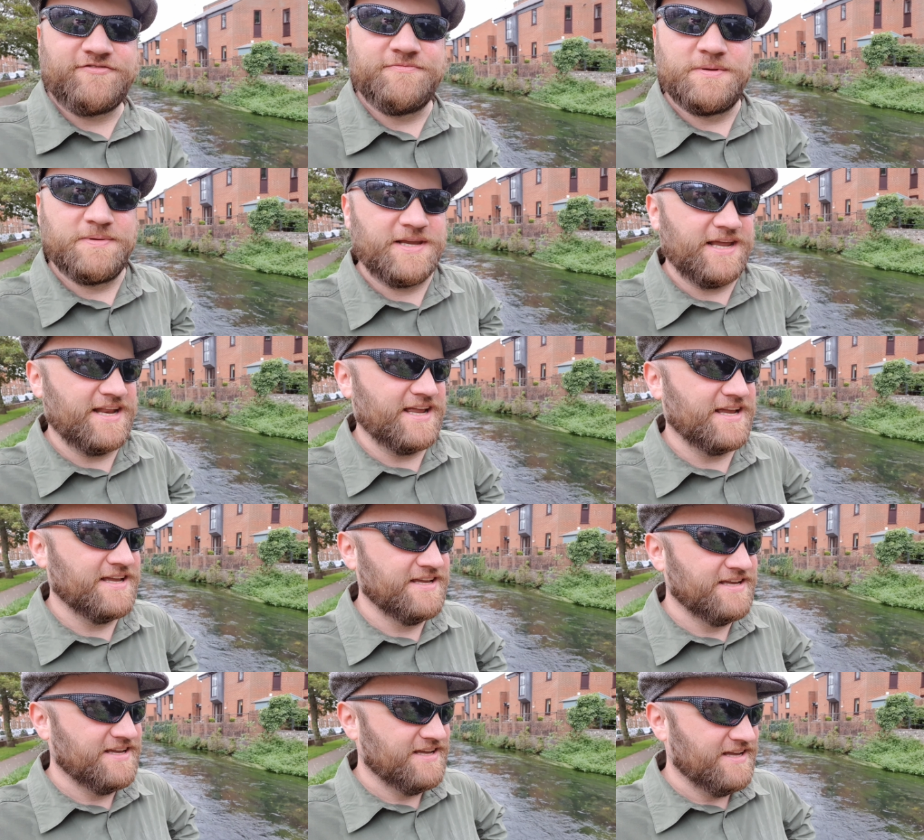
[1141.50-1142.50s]
from the beginning,
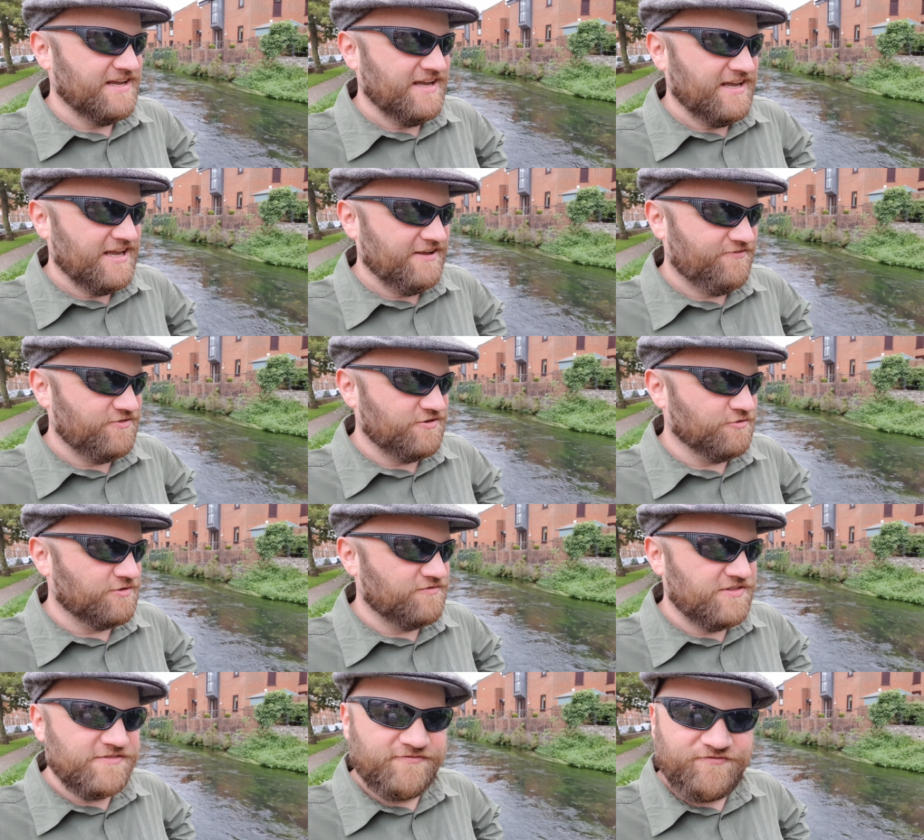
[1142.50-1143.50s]
if you're
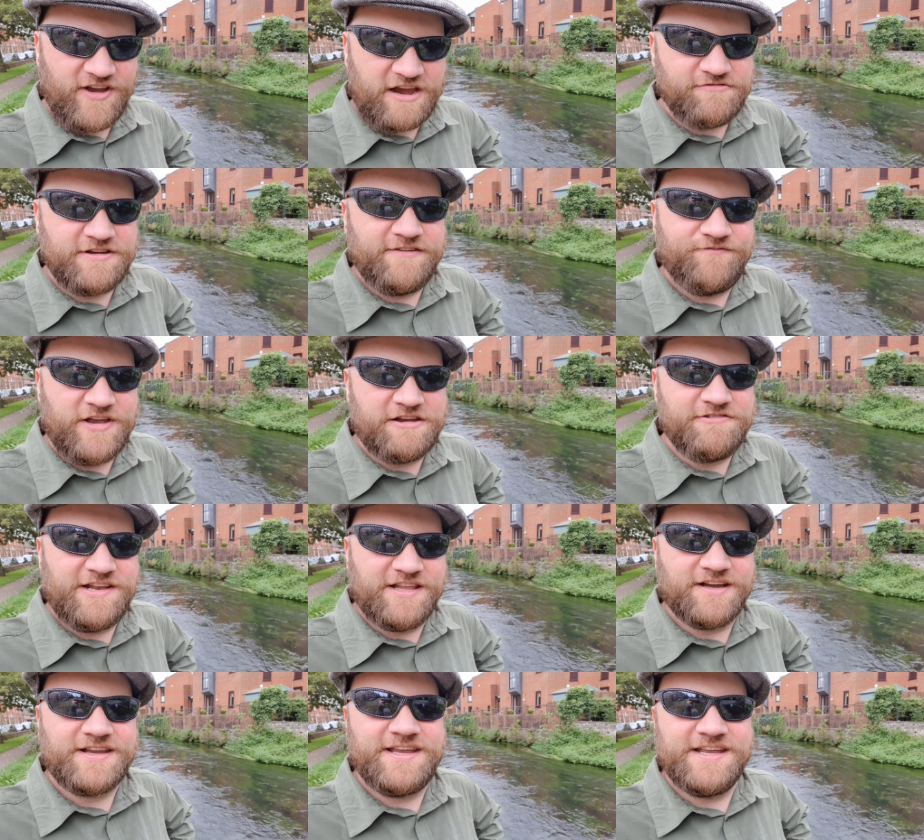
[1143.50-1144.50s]
very, very
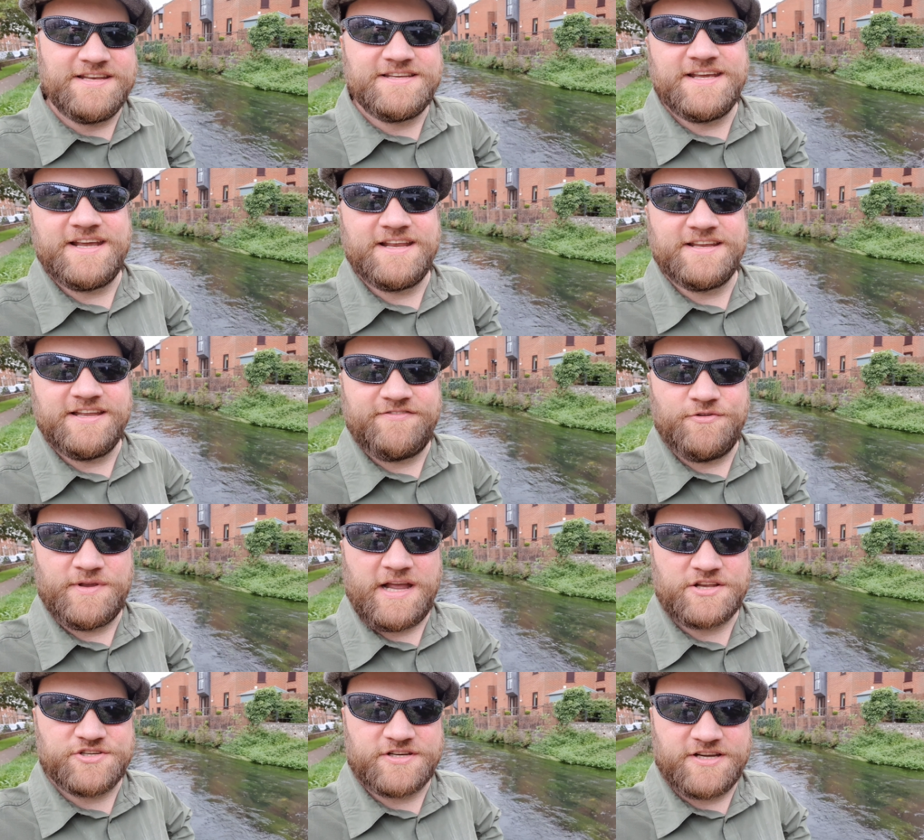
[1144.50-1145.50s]
lucky indeed if you
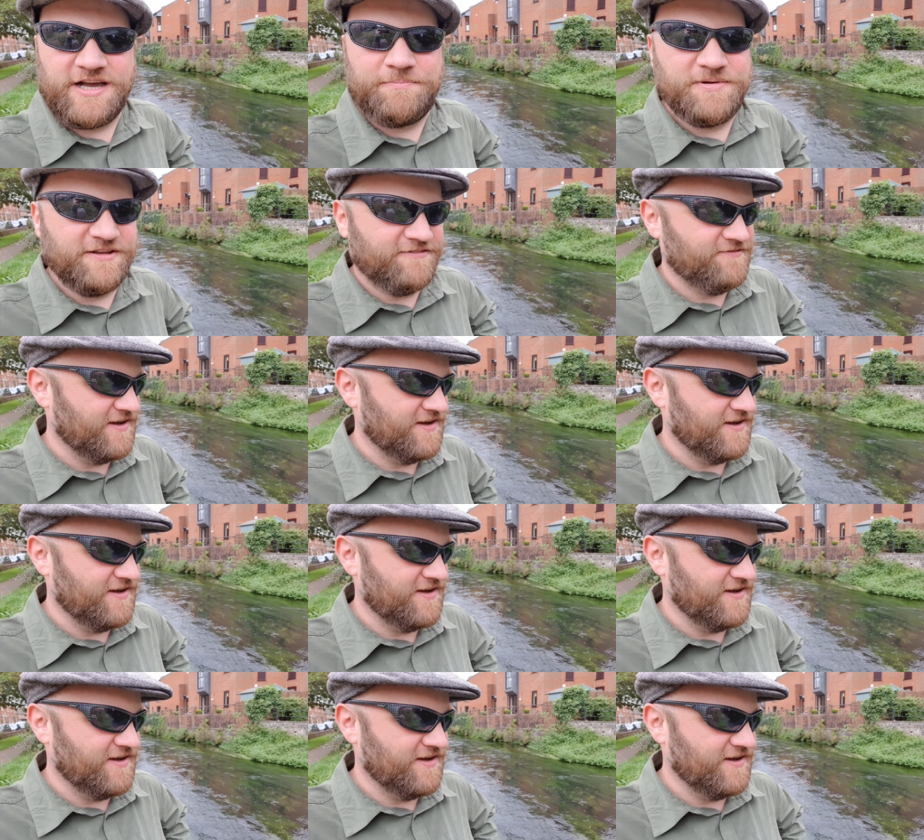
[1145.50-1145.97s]
catch a couple of